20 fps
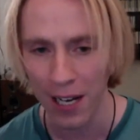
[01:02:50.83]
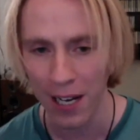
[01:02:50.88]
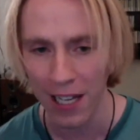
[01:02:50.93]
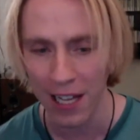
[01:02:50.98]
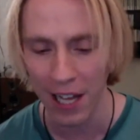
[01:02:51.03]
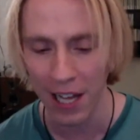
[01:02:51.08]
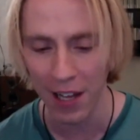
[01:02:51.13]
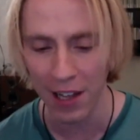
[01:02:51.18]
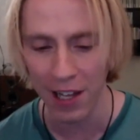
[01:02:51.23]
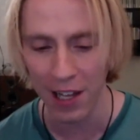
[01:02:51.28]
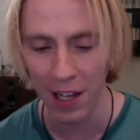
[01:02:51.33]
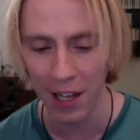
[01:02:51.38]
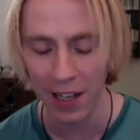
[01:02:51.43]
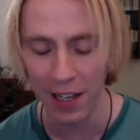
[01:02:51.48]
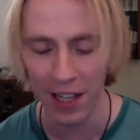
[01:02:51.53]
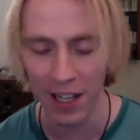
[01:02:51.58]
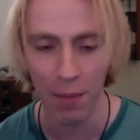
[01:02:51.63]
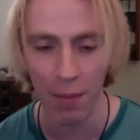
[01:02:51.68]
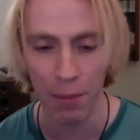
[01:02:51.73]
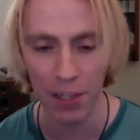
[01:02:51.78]

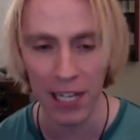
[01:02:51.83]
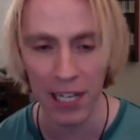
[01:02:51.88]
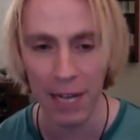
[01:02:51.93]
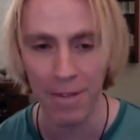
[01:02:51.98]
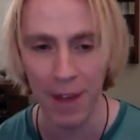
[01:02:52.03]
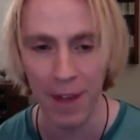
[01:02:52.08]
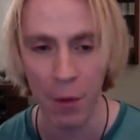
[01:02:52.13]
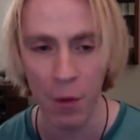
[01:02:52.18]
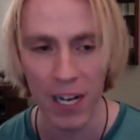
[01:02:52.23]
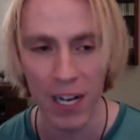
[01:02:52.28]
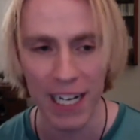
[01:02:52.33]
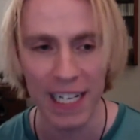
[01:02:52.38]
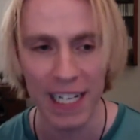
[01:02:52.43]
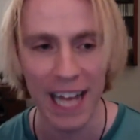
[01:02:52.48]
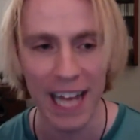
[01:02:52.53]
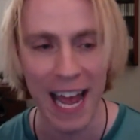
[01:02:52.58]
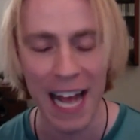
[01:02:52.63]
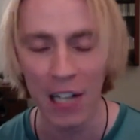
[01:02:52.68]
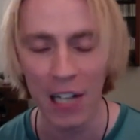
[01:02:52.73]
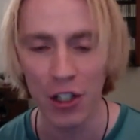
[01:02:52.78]
the belief that we can
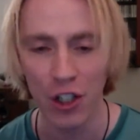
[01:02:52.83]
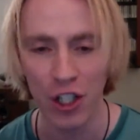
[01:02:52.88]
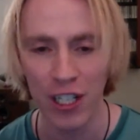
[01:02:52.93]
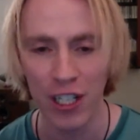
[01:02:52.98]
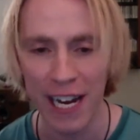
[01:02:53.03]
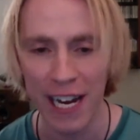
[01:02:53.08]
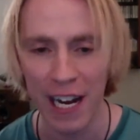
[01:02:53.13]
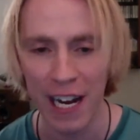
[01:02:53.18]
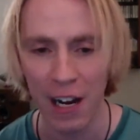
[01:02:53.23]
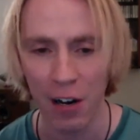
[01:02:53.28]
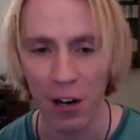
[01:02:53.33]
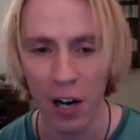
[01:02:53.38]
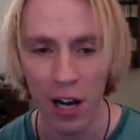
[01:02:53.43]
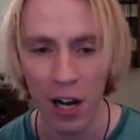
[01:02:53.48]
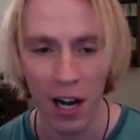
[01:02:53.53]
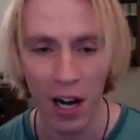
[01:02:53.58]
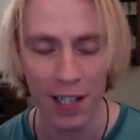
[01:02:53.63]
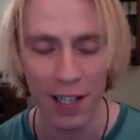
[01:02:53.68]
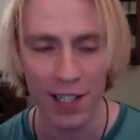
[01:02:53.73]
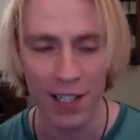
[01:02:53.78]
engineer
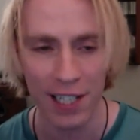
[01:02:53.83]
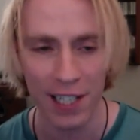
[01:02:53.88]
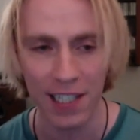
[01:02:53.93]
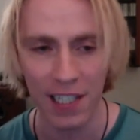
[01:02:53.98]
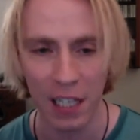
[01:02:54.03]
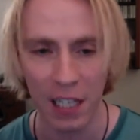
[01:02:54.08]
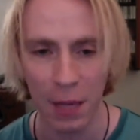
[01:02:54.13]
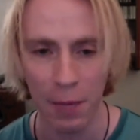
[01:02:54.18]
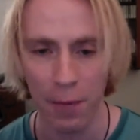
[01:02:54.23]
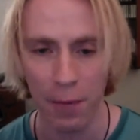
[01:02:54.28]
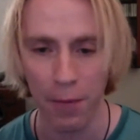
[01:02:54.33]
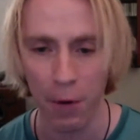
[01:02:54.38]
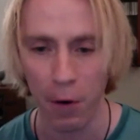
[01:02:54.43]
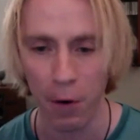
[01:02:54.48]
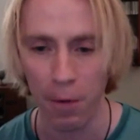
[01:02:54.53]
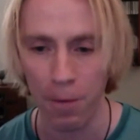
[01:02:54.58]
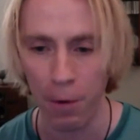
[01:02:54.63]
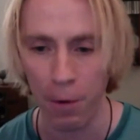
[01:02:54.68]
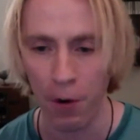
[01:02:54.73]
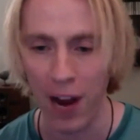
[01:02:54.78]
a system
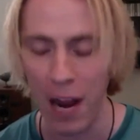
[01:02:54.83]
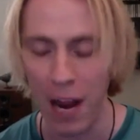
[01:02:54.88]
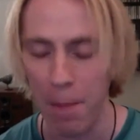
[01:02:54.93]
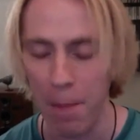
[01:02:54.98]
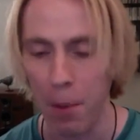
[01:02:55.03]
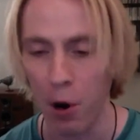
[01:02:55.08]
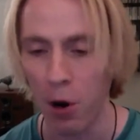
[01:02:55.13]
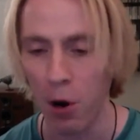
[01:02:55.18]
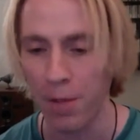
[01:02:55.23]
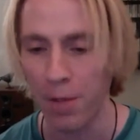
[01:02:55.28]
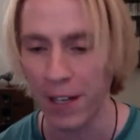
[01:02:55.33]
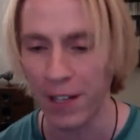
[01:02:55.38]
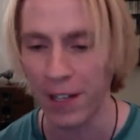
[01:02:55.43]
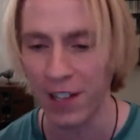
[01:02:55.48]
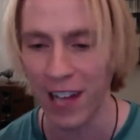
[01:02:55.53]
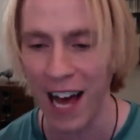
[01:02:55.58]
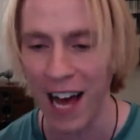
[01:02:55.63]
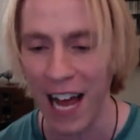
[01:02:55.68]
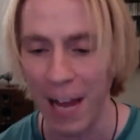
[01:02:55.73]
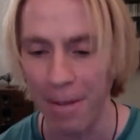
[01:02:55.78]
for a perfect
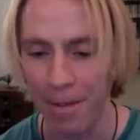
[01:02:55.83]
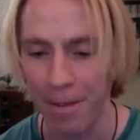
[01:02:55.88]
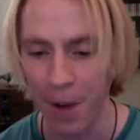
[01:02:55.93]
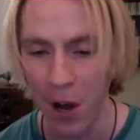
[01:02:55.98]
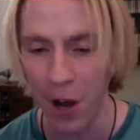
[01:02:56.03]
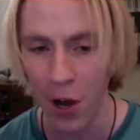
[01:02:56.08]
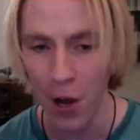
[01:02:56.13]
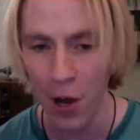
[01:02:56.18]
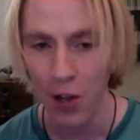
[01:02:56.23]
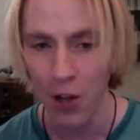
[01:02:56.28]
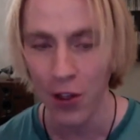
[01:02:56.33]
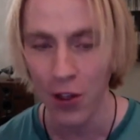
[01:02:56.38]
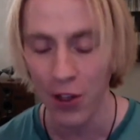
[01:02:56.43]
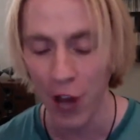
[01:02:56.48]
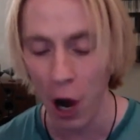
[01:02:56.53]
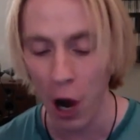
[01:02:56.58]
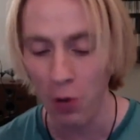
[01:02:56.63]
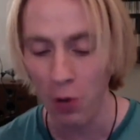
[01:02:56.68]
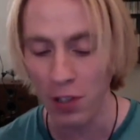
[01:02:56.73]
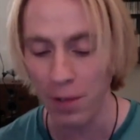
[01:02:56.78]
life,
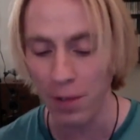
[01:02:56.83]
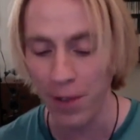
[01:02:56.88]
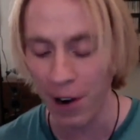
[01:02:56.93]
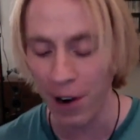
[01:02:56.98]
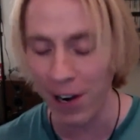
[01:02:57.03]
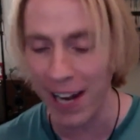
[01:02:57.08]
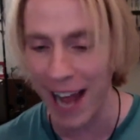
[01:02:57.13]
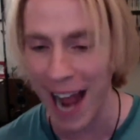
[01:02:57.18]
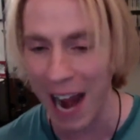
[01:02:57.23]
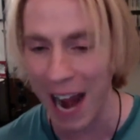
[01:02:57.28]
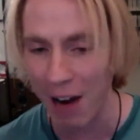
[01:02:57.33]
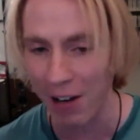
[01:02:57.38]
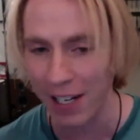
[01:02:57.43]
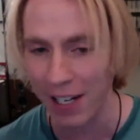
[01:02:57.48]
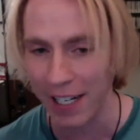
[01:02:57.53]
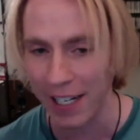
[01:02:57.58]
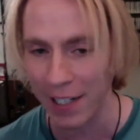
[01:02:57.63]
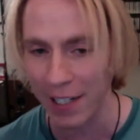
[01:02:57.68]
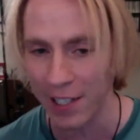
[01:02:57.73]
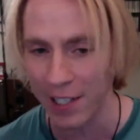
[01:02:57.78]
those very
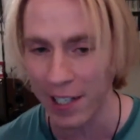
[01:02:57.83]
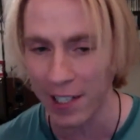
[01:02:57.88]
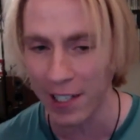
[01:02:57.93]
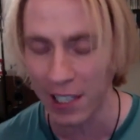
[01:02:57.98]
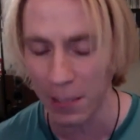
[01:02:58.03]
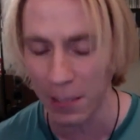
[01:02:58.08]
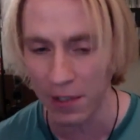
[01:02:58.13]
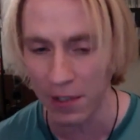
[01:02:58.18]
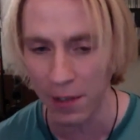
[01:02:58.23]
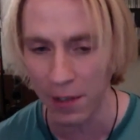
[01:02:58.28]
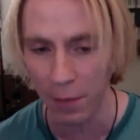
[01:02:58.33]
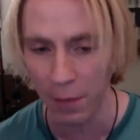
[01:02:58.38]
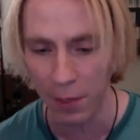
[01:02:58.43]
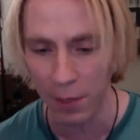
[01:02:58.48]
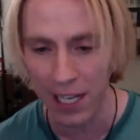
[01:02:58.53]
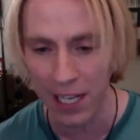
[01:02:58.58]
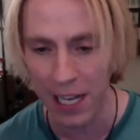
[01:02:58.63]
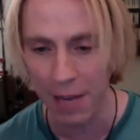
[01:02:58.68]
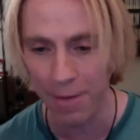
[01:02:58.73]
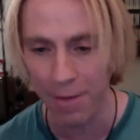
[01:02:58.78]
arrogant systems of
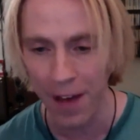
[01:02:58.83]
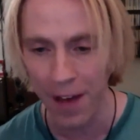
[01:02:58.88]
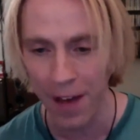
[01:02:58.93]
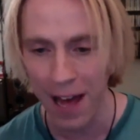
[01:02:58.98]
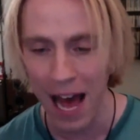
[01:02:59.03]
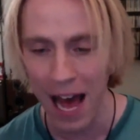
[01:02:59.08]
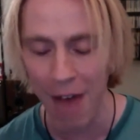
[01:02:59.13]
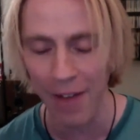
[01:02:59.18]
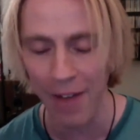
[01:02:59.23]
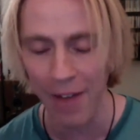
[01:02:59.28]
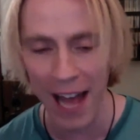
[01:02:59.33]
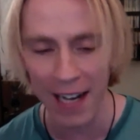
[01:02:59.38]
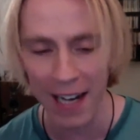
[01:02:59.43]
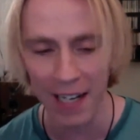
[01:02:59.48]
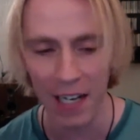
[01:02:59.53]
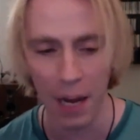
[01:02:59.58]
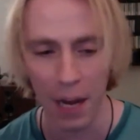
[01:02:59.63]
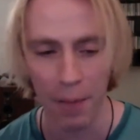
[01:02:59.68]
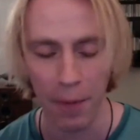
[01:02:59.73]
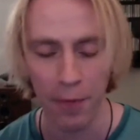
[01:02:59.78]
belief have
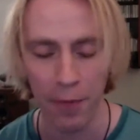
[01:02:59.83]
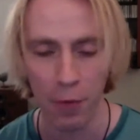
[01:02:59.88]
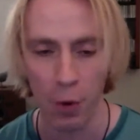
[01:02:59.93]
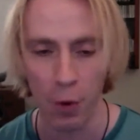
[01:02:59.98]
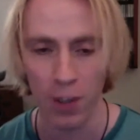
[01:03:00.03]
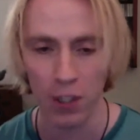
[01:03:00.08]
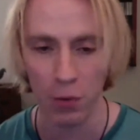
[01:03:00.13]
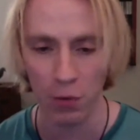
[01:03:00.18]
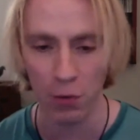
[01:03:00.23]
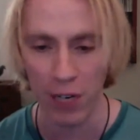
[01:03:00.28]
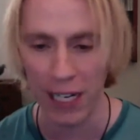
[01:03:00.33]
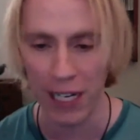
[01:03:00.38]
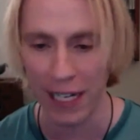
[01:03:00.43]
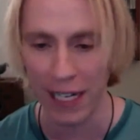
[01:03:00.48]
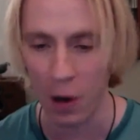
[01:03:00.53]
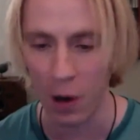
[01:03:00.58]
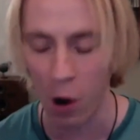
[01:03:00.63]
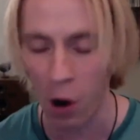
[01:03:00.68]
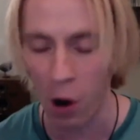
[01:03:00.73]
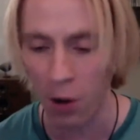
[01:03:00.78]
ended up, of course,
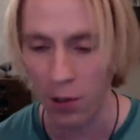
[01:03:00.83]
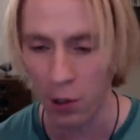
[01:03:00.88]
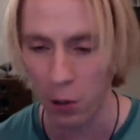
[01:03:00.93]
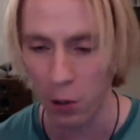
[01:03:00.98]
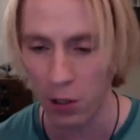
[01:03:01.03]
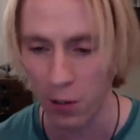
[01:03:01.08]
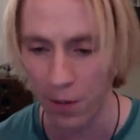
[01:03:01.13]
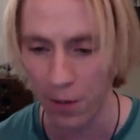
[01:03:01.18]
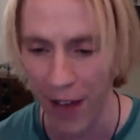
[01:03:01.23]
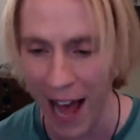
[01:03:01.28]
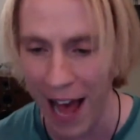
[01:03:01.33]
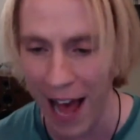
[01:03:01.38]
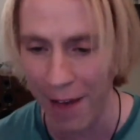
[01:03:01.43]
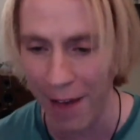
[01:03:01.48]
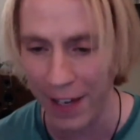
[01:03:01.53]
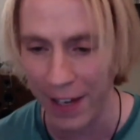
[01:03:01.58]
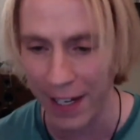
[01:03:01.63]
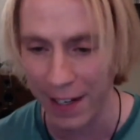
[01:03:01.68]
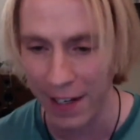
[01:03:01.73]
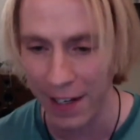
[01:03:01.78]
wreaking all sorts of
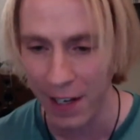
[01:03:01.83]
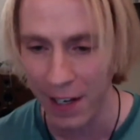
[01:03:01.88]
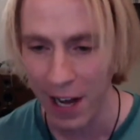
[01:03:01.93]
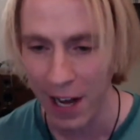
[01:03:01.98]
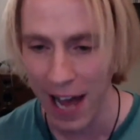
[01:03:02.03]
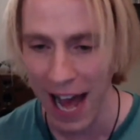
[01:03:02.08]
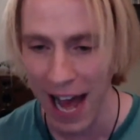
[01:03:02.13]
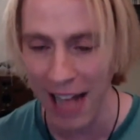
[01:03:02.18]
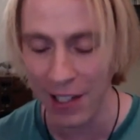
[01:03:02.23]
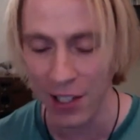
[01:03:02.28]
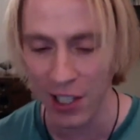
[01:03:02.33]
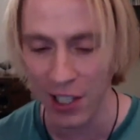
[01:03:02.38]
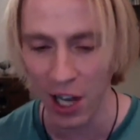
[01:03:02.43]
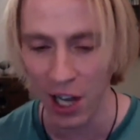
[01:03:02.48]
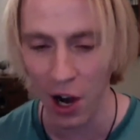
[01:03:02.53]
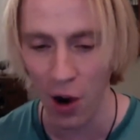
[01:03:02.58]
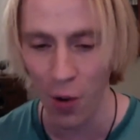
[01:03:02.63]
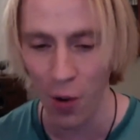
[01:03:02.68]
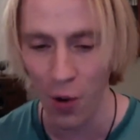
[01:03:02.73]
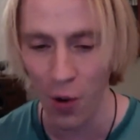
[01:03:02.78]
havoc. And
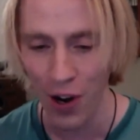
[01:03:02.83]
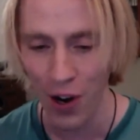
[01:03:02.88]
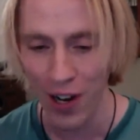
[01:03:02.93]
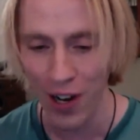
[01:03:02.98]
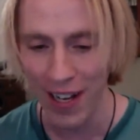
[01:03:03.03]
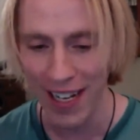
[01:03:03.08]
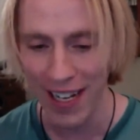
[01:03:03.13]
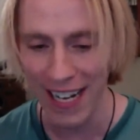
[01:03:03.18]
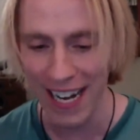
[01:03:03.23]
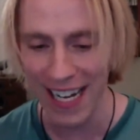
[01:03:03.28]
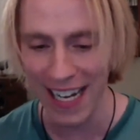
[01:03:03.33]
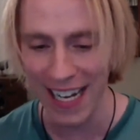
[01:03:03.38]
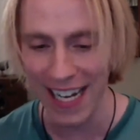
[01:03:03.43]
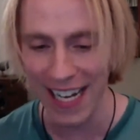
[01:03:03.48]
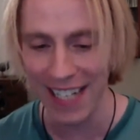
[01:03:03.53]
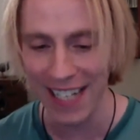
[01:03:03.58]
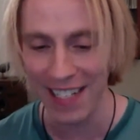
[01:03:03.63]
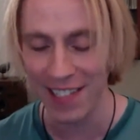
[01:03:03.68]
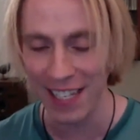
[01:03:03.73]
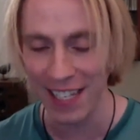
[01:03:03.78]
so
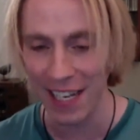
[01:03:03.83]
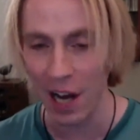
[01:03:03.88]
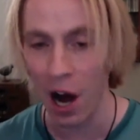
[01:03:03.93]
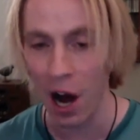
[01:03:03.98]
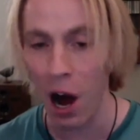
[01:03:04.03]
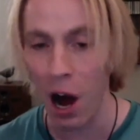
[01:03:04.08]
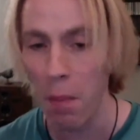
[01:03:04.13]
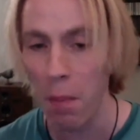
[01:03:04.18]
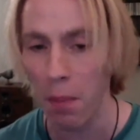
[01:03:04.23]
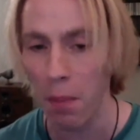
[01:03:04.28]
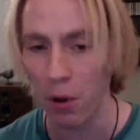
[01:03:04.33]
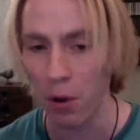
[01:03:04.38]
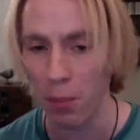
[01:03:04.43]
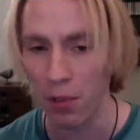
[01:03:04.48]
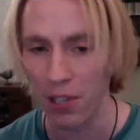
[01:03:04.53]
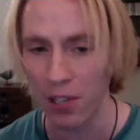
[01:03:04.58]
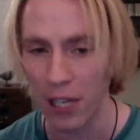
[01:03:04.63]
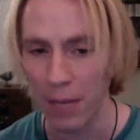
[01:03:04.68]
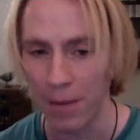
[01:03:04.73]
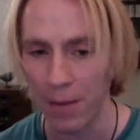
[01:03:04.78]
it is the
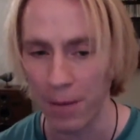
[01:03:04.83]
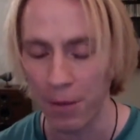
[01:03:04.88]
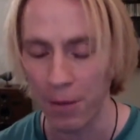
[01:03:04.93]
humble belief of